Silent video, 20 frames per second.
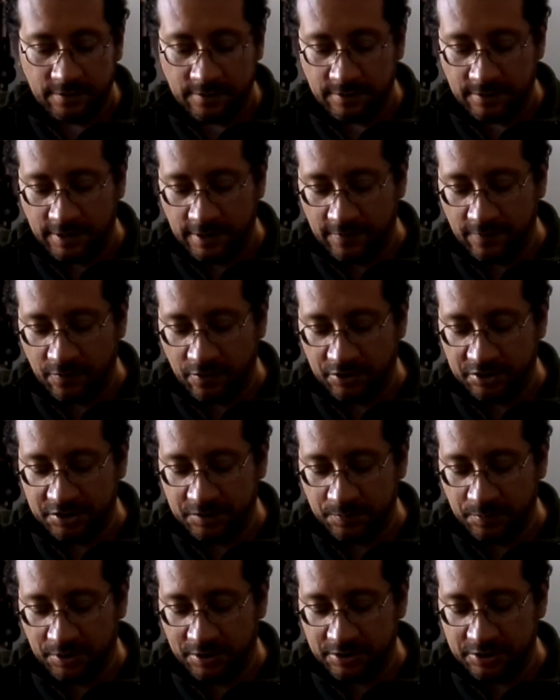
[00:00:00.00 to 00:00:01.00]
And of course you
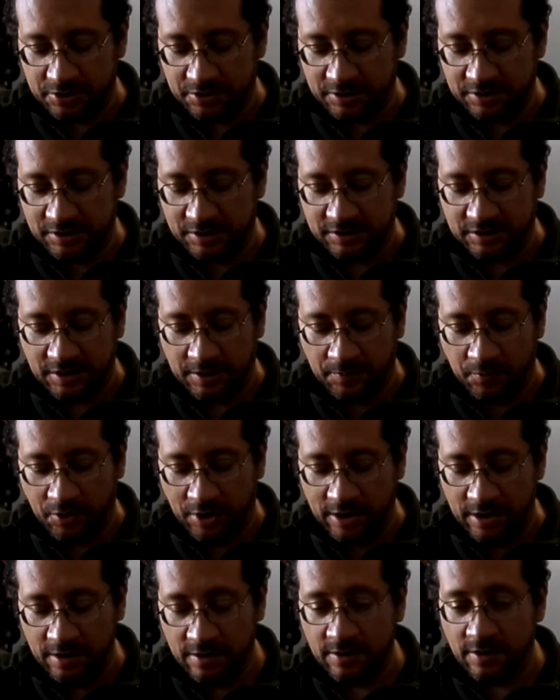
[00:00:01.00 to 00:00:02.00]
play the strings the same
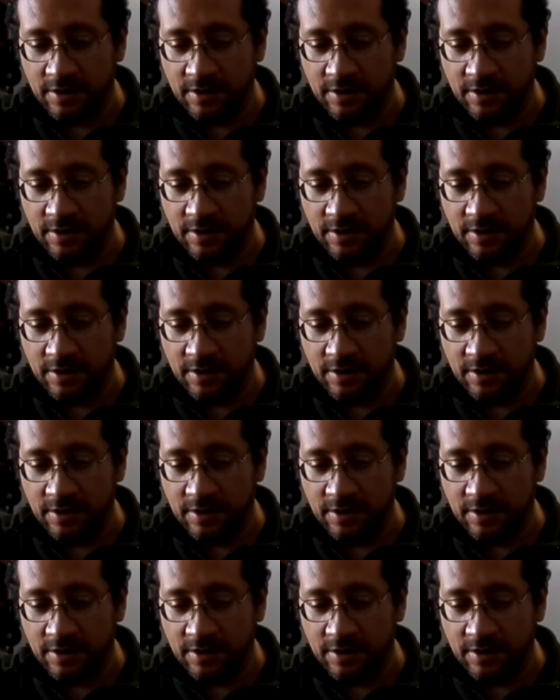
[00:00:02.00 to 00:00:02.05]
way.